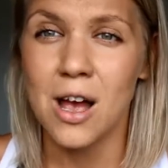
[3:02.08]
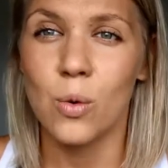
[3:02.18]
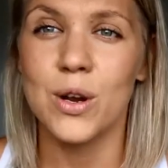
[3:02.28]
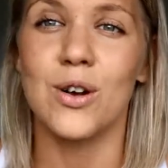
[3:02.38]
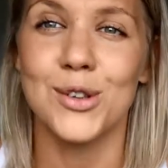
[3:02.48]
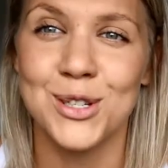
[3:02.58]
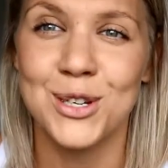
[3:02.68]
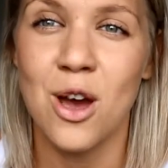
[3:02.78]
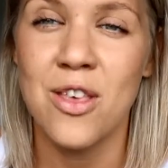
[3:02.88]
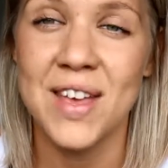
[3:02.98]
We also
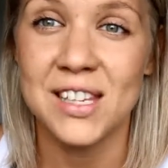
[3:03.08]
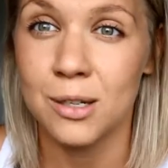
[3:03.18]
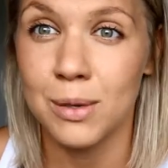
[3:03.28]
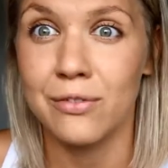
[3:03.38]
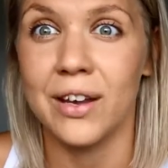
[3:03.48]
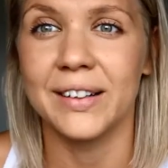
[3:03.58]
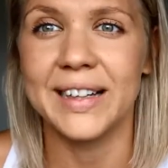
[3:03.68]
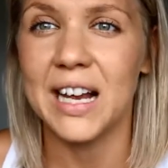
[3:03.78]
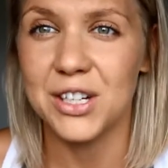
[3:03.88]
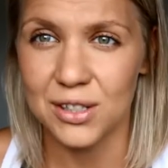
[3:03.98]
know that there's going to be
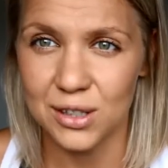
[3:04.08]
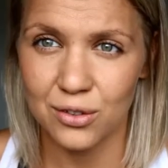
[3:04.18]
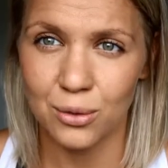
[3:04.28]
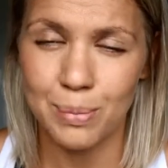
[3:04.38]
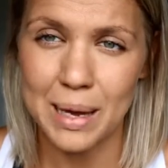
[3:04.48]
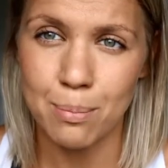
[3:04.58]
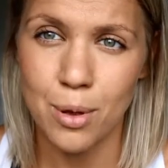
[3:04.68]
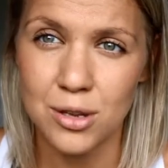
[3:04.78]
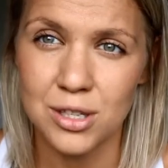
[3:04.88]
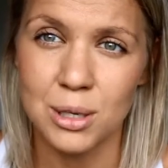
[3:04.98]
variations from
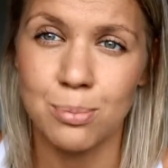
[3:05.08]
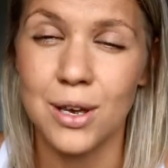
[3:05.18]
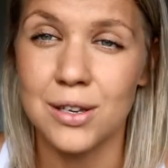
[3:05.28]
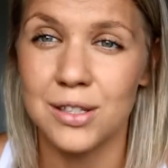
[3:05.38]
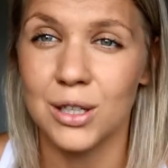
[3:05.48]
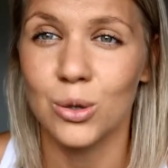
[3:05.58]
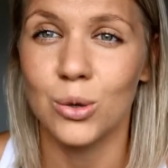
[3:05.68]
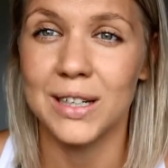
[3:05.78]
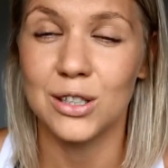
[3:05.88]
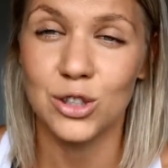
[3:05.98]
person to person
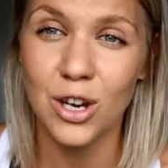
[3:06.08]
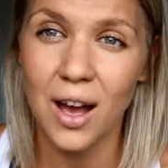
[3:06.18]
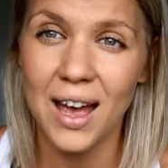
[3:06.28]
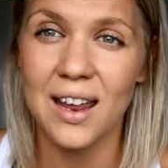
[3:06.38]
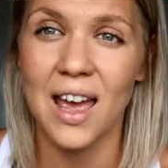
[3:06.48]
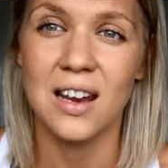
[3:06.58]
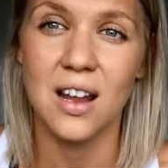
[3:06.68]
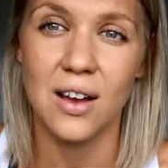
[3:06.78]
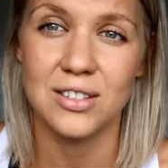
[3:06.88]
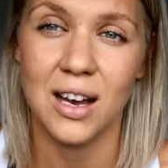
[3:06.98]
according to diet and
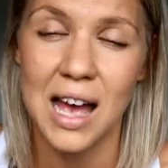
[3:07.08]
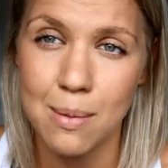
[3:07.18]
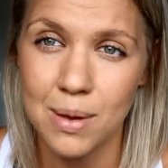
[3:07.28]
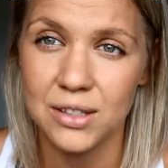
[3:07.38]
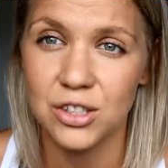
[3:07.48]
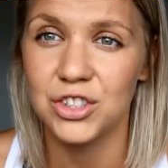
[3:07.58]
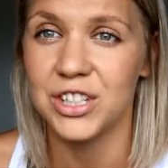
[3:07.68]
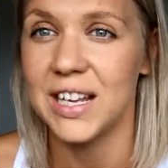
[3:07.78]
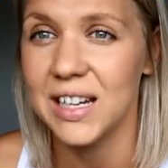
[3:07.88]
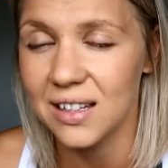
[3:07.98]
lifestyle habits,
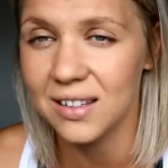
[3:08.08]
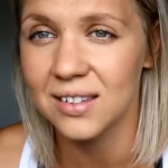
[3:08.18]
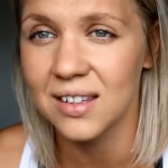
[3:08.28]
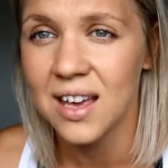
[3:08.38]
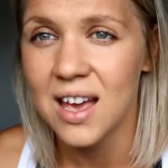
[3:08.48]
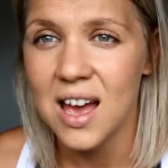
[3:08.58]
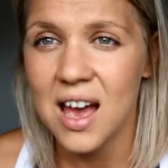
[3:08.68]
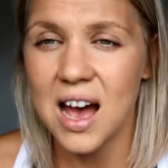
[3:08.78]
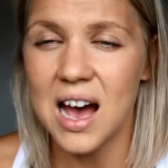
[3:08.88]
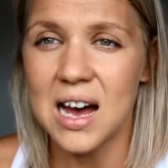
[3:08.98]
genetics,
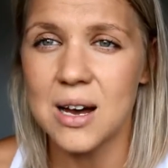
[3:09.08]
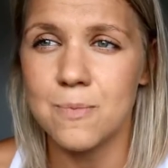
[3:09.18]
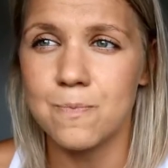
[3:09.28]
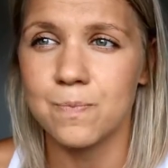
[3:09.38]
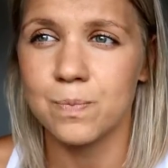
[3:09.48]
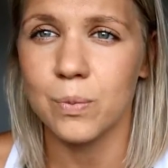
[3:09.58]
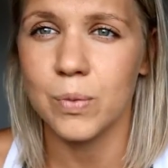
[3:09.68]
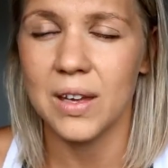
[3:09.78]
and